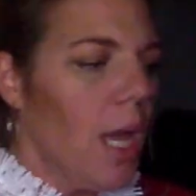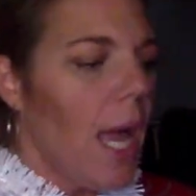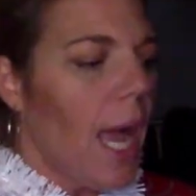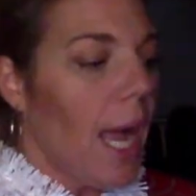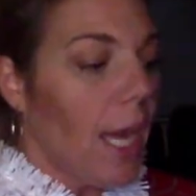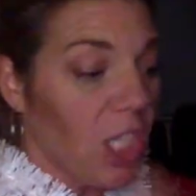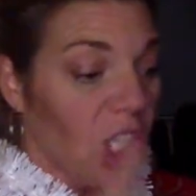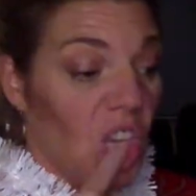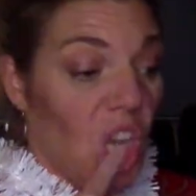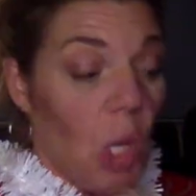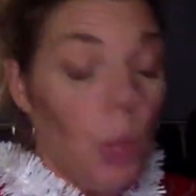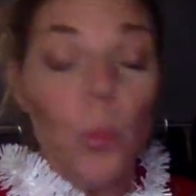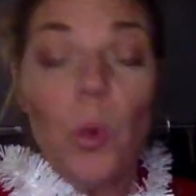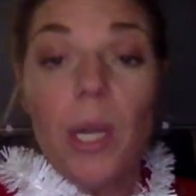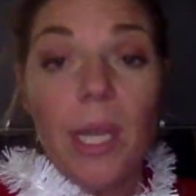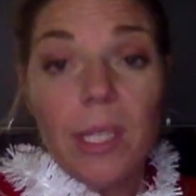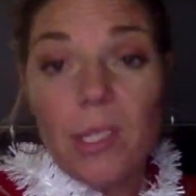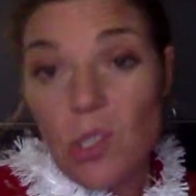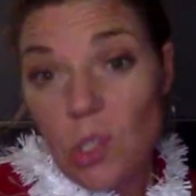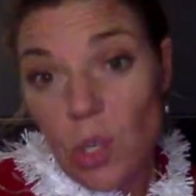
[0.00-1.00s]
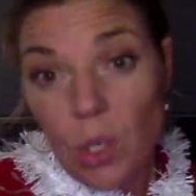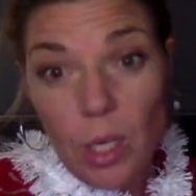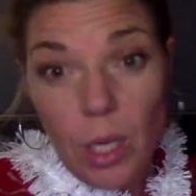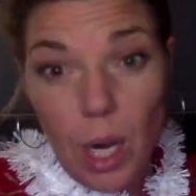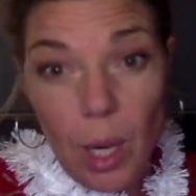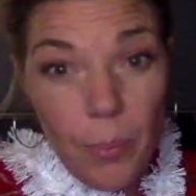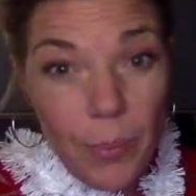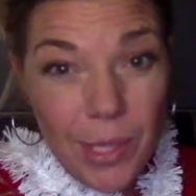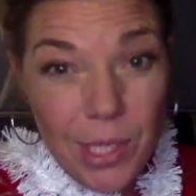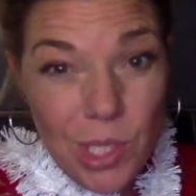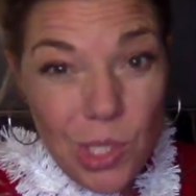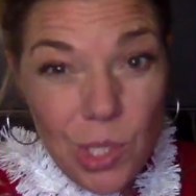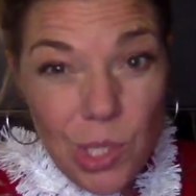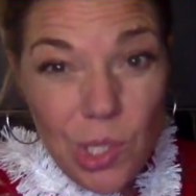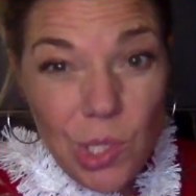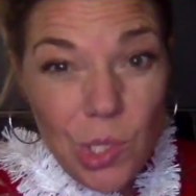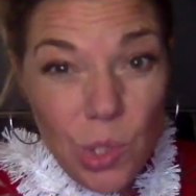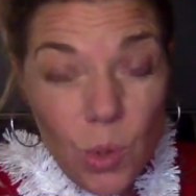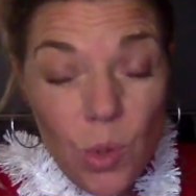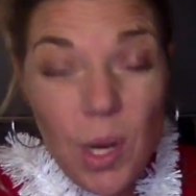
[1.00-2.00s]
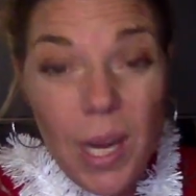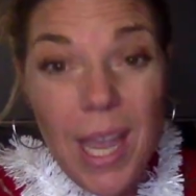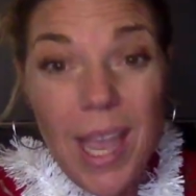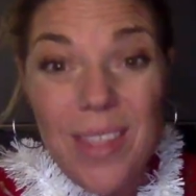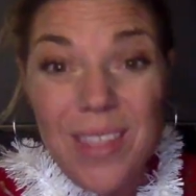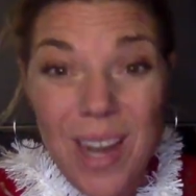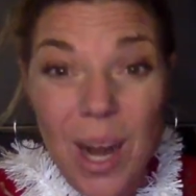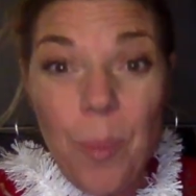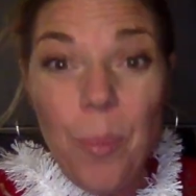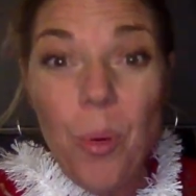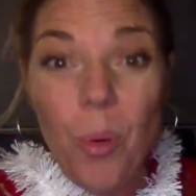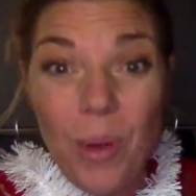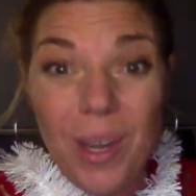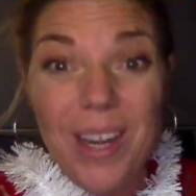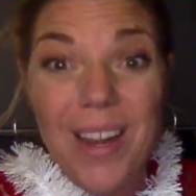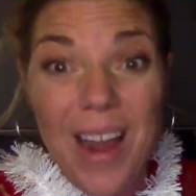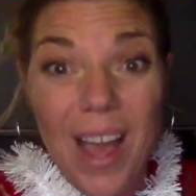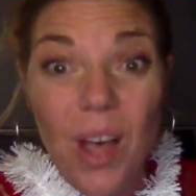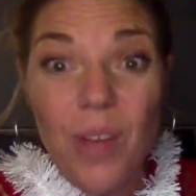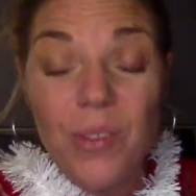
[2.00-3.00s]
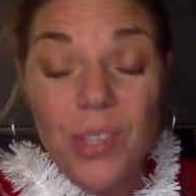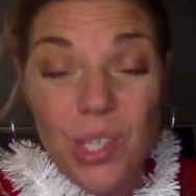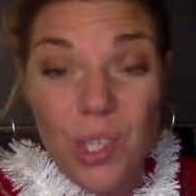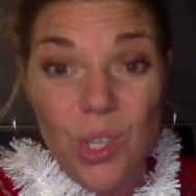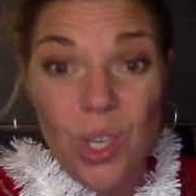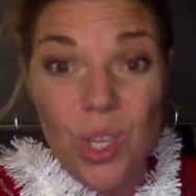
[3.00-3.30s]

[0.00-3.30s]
actually, we'll get started. I'll read you the story and then I'll point it out to